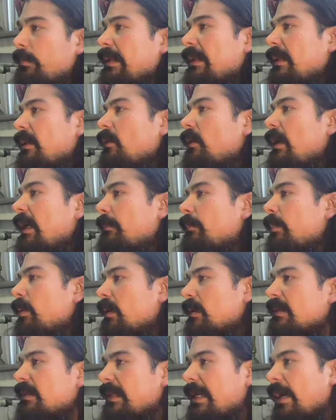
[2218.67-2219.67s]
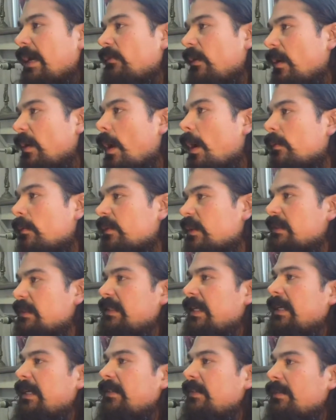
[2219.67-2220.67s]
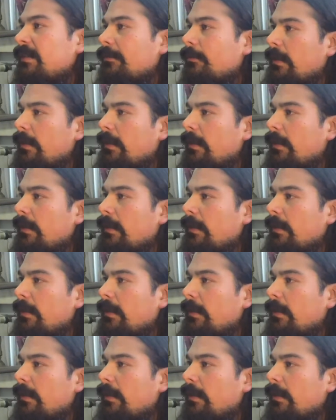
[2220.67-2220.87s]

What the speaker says: be a great person to have a conversation